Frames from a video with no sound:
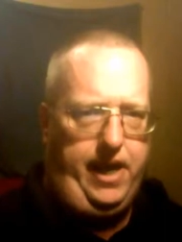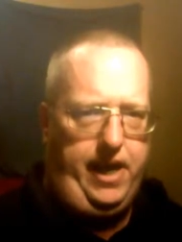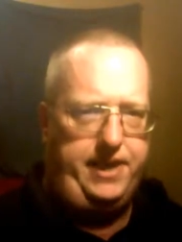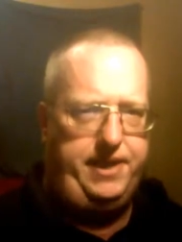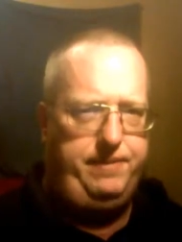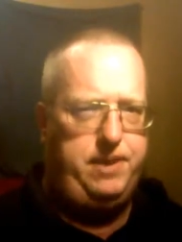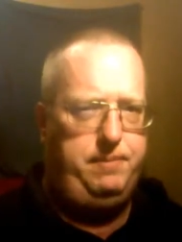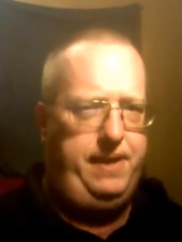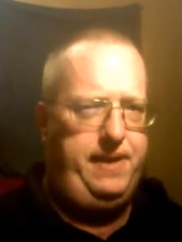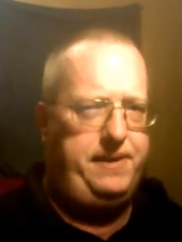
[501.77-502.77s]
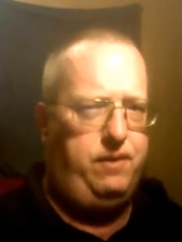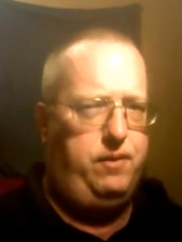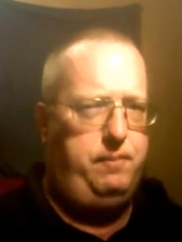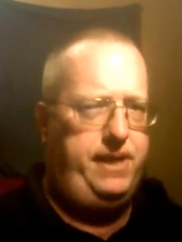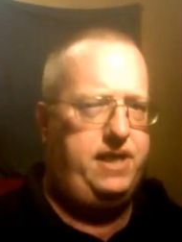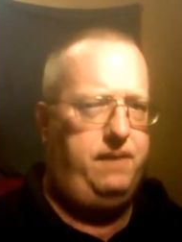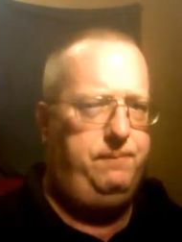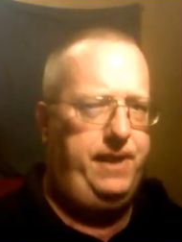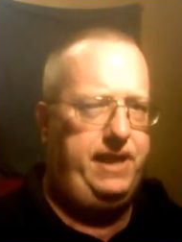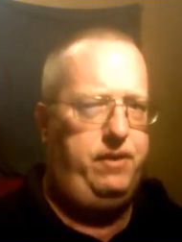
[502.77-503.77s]
It seems to me that that would be
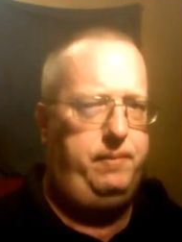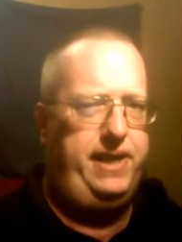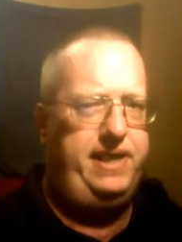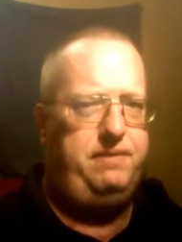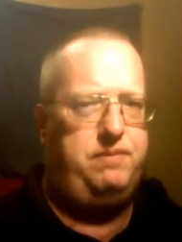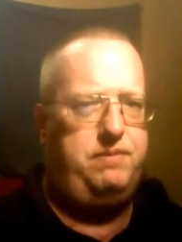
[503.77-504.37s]
something that would be